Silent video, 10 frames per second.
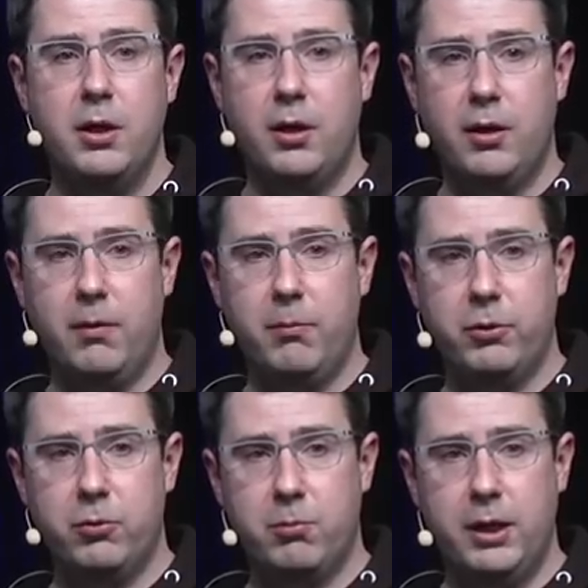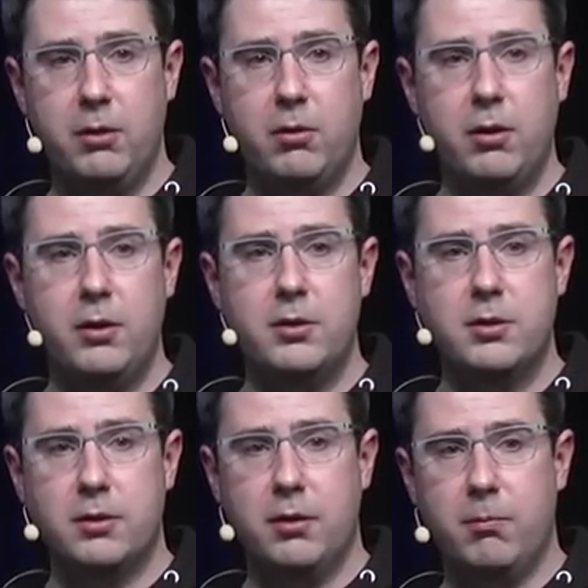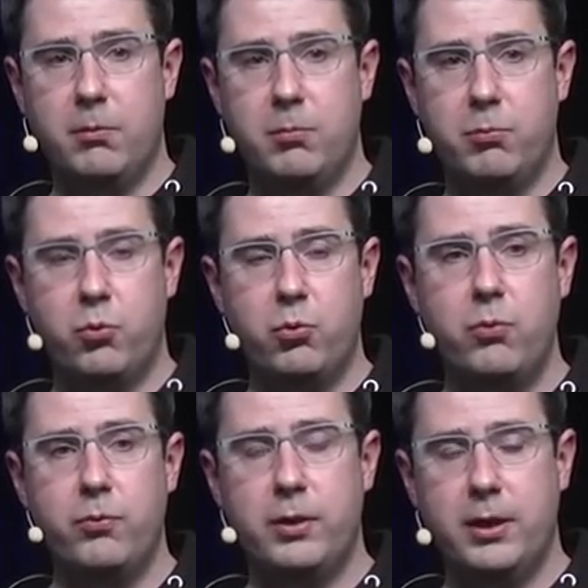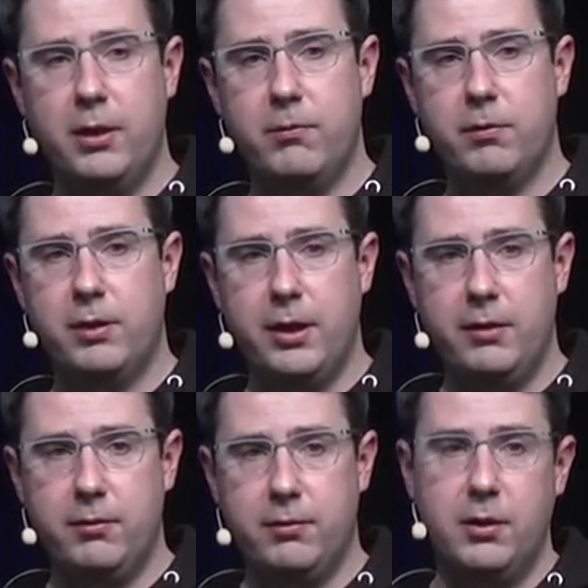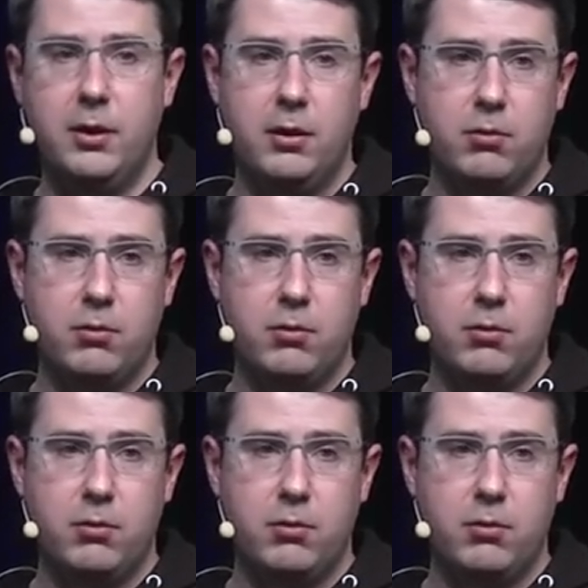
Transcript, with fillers: Um, but to my knowledge, um, the proof they have is less